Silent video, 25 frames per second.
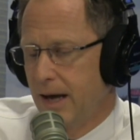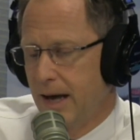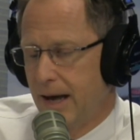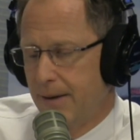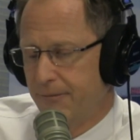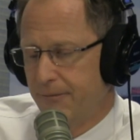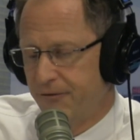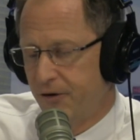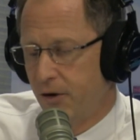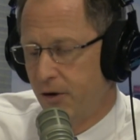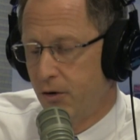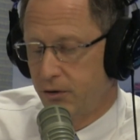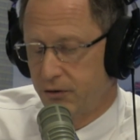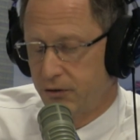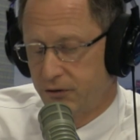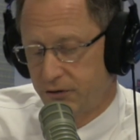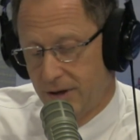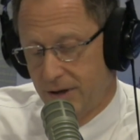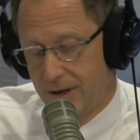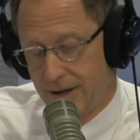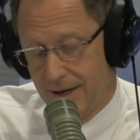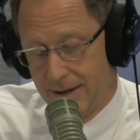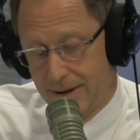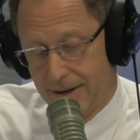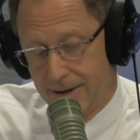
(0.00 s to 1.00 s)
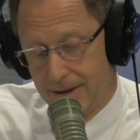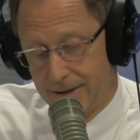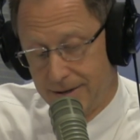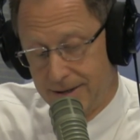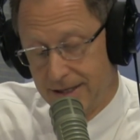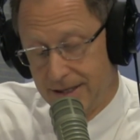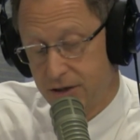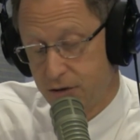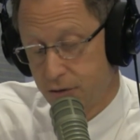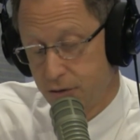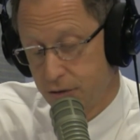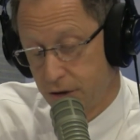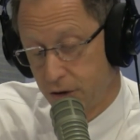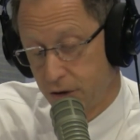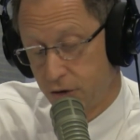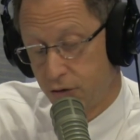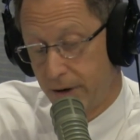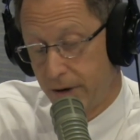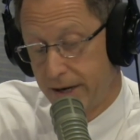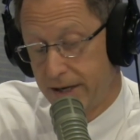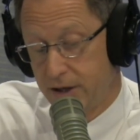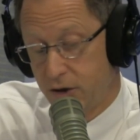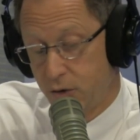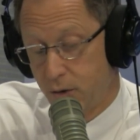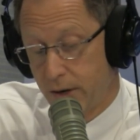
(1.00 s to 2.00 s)
Folks, this was a
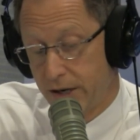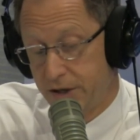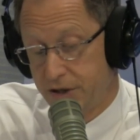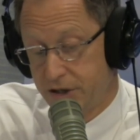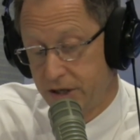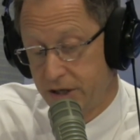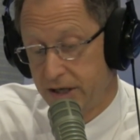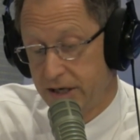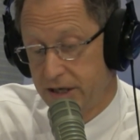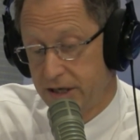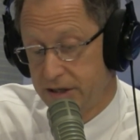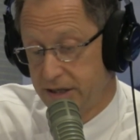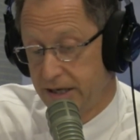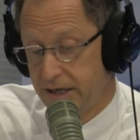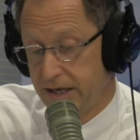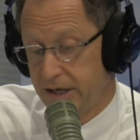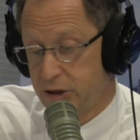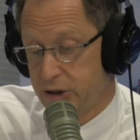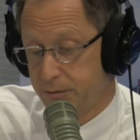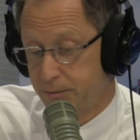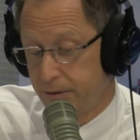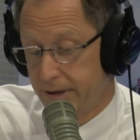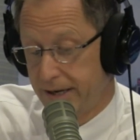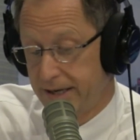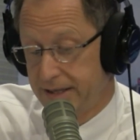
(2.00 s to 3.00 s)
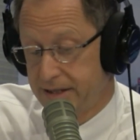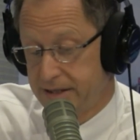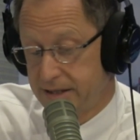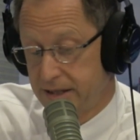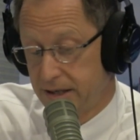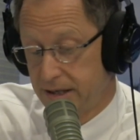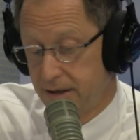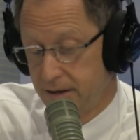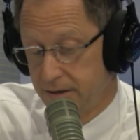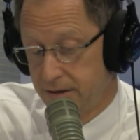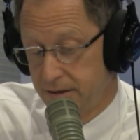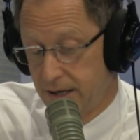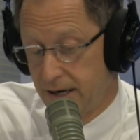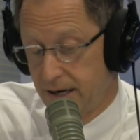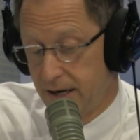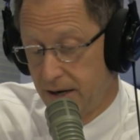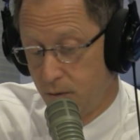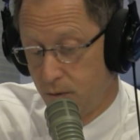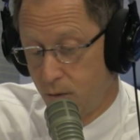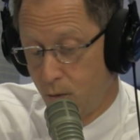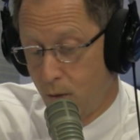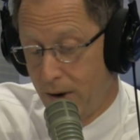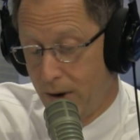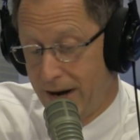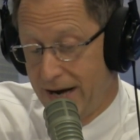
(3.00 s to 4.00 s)
great question because it explains the
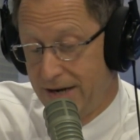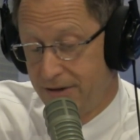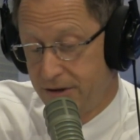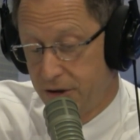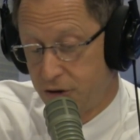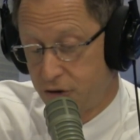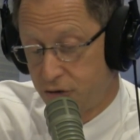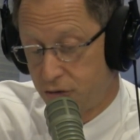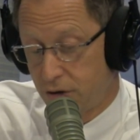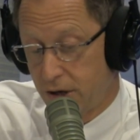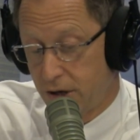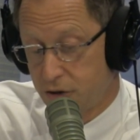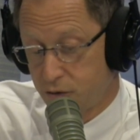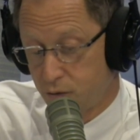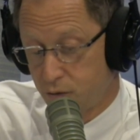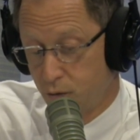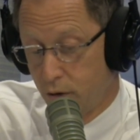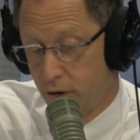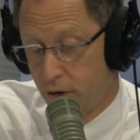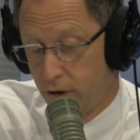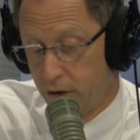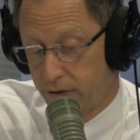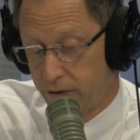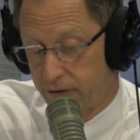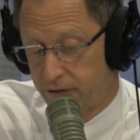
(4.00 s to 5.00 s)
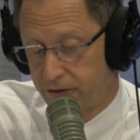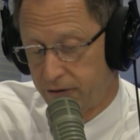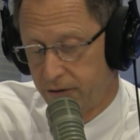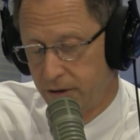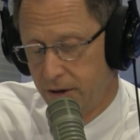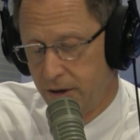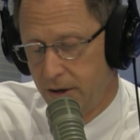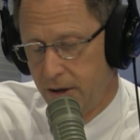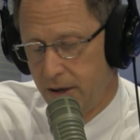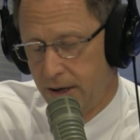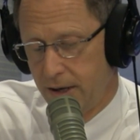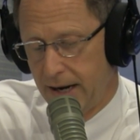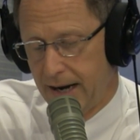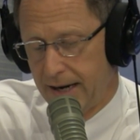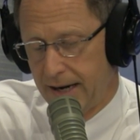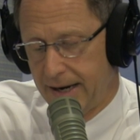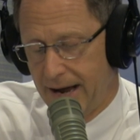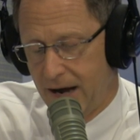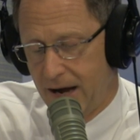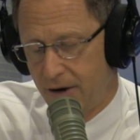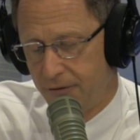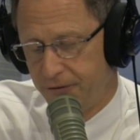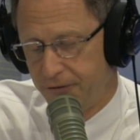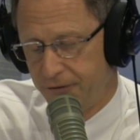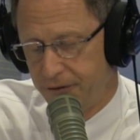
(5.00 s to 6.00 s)
way the trust works and
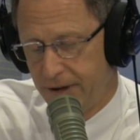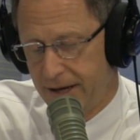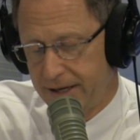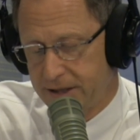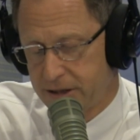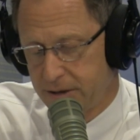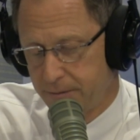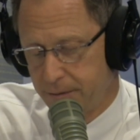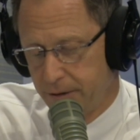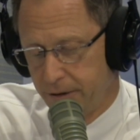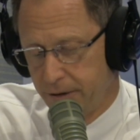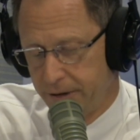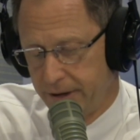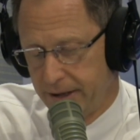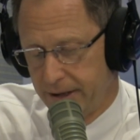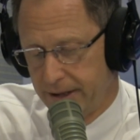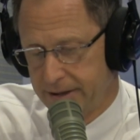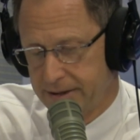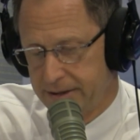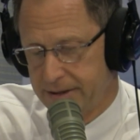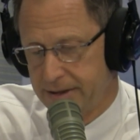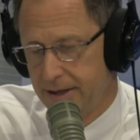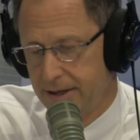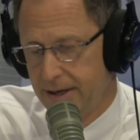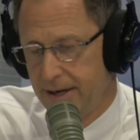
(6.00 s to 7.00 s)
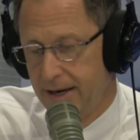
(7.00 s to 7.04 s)
how flexible it is.